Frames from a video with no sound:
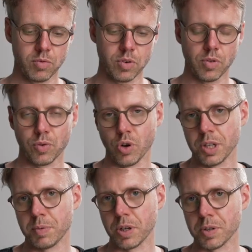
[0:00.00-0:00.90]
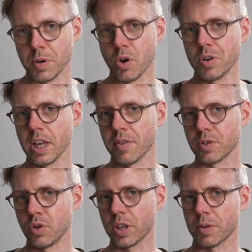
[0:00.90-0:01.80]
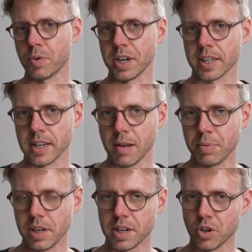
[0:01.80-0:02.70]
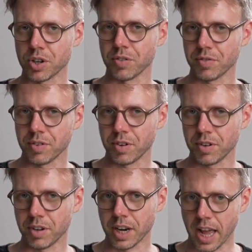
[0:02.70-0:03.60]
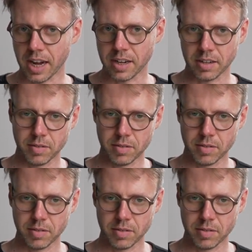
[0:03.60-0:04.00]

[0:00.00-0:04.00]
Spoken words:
Of course, because we only have to look at one example and not on n,